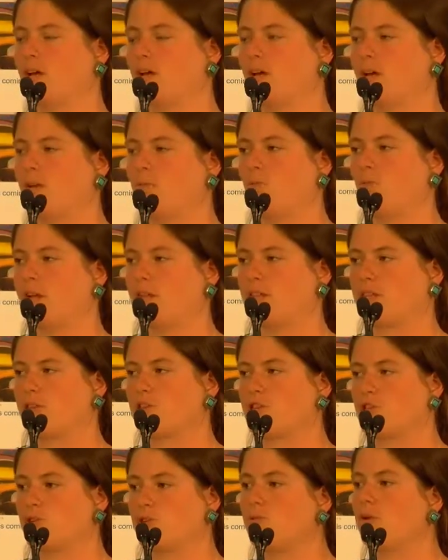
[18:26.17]

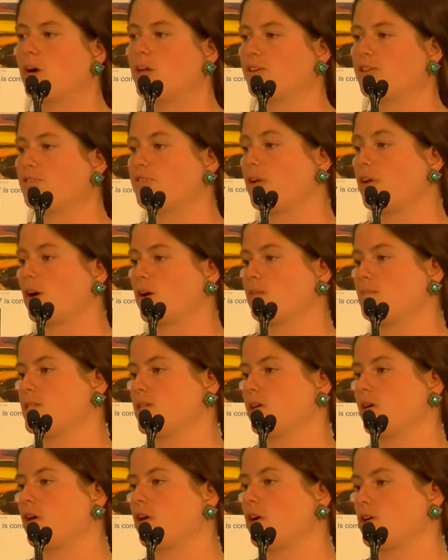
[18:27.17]
with 2 other farms
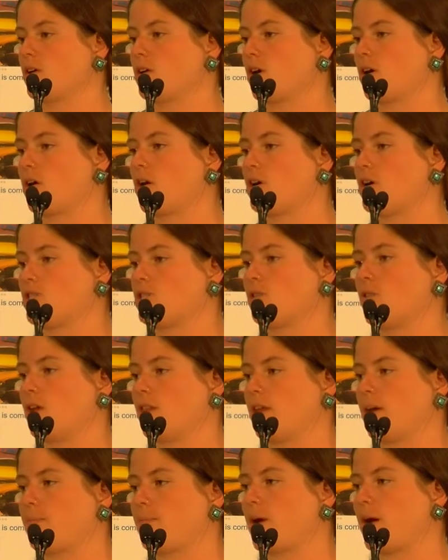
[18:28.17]
that are also
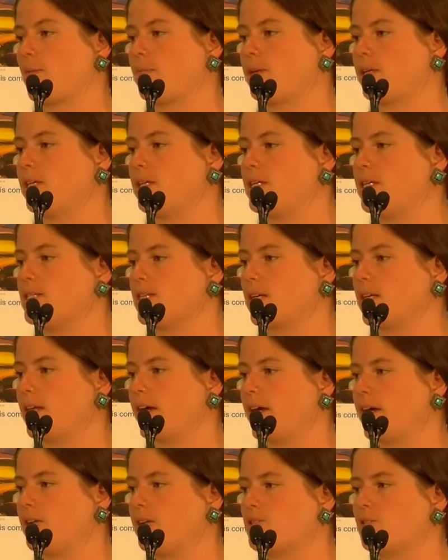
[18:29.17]
on that property leasing
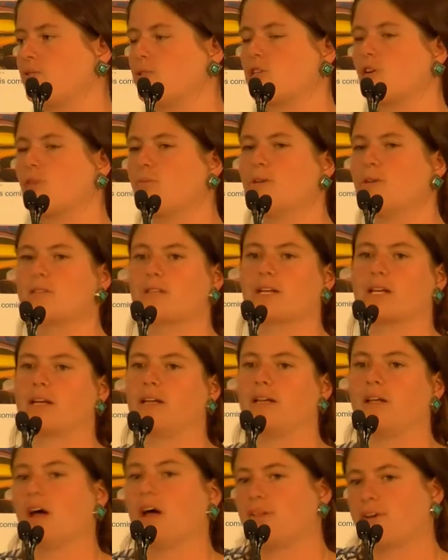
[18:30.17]
land. So it's almost like
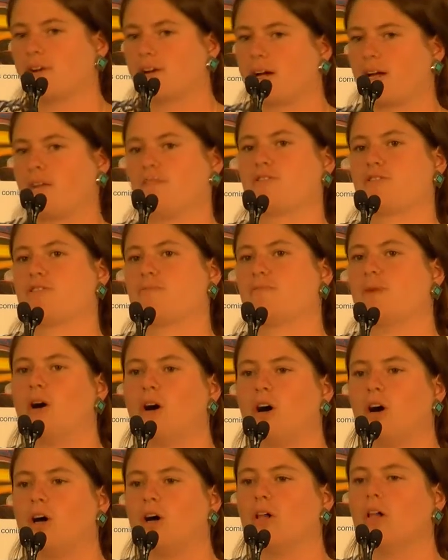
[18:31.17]
another kind of
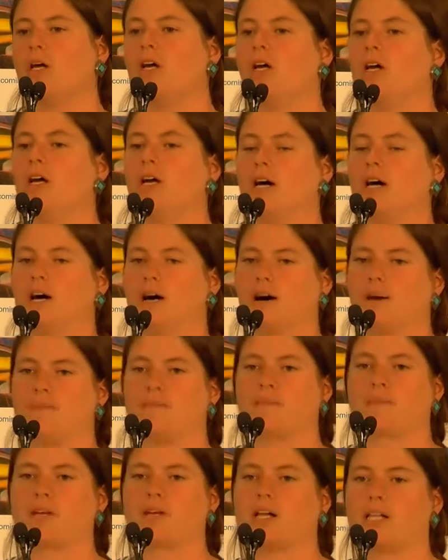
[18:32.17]
small
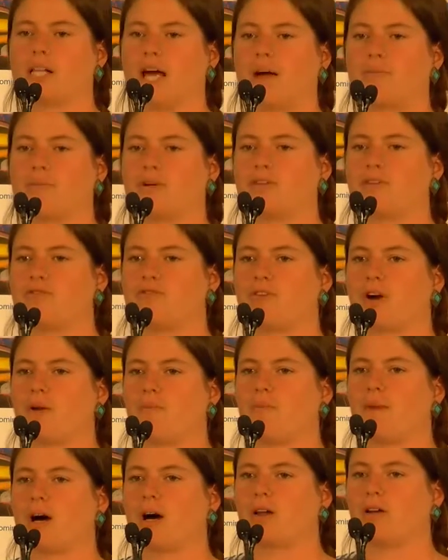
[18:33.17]
collaborative
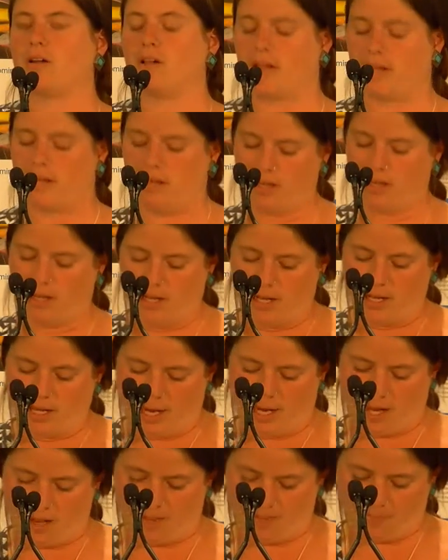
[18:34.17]
farm model. And
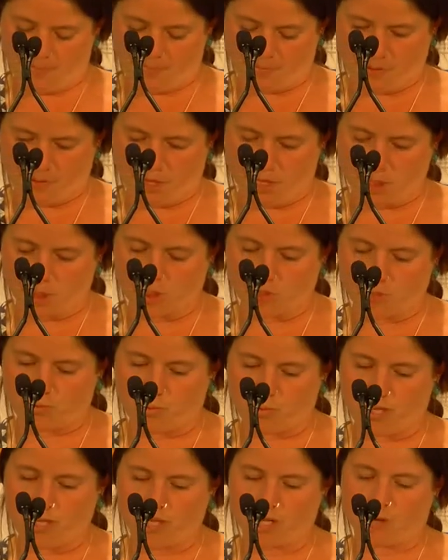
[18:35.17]
I'll just
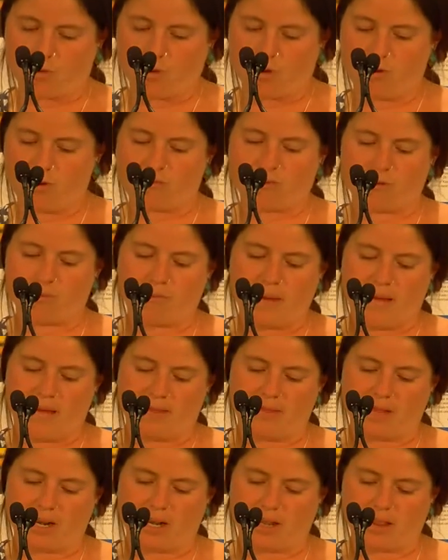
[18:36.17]
read a quote from
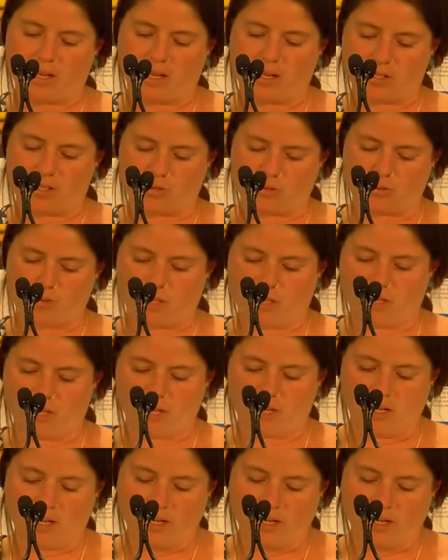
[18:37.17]
Ben that I think is really,